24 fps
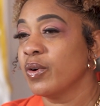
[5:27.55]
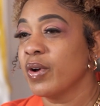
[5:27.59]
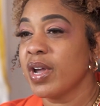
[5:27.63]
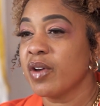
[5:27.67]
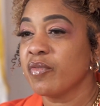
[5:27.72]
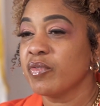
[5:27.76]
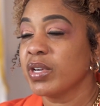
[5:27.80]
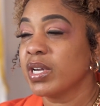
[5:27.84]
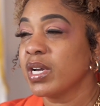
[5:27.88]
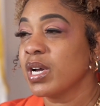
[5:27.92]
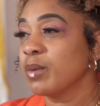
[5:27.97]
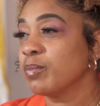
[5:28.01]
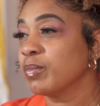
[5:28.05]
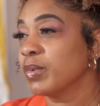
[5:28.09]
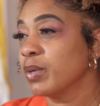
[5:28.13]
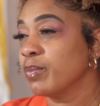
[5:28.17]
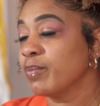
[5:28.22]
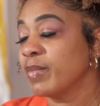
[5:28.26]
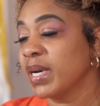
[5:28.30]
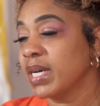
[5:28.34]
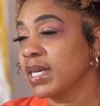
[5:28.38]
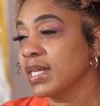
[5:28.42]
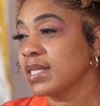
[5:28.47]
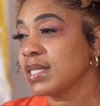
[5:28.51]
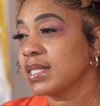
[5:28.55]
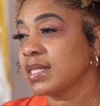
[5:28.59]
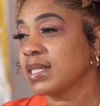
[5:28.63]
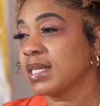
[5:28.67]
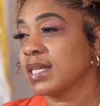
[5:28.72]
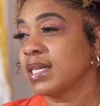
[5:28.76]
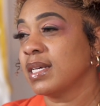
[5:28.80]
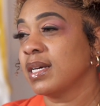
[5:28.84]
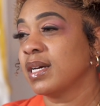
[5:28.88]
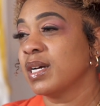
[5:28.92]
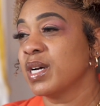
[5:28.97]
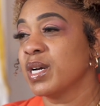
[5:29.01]
every couple of months,
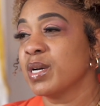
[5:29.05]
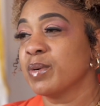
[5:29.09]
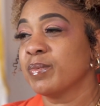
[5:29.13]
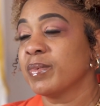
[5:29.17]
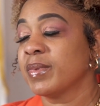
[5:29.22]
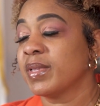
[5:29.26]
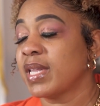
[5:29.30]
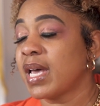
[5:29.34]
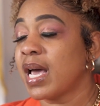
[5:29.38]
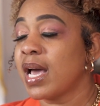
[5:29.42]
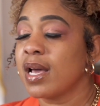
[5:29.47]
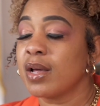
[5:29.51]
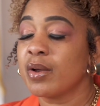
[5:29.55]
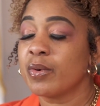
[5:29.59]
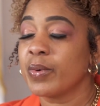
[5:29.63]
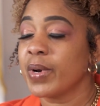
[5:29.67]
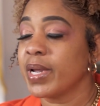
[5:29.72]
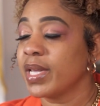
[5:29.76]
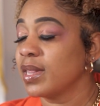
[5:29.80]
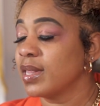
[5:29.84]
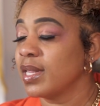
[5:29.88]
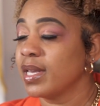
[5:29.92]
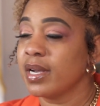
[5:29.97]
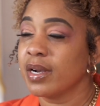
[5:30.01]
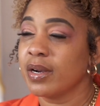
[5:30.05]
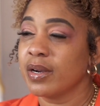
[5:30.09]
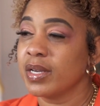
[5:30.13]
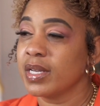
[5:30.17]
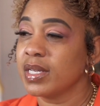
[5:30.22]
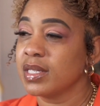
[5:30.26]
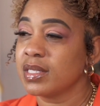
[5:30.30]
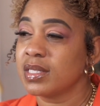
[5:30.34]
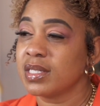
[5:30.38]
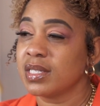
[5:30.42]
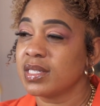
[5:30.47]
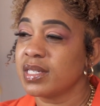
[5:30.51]
that right there
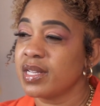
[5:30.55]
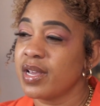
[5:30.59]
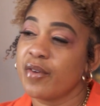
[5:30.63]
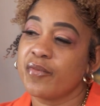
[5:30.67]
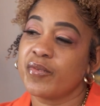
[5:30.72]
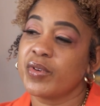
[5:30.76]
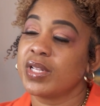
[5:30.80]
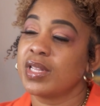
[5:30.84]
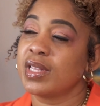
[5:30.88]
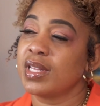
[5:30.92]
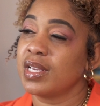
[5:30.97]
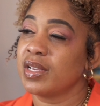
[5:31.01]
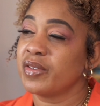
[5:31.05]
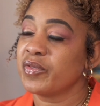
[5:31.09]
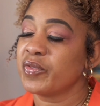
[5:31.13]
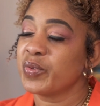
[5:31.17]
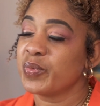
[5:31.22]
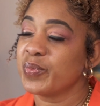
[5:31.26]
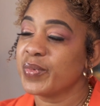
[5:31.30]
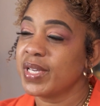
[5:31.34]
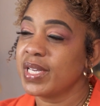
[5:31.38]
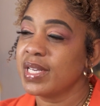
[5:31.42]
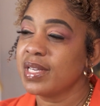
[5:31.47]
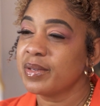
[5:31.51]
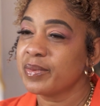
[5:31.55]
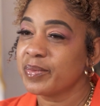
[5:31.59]
is just everything for me.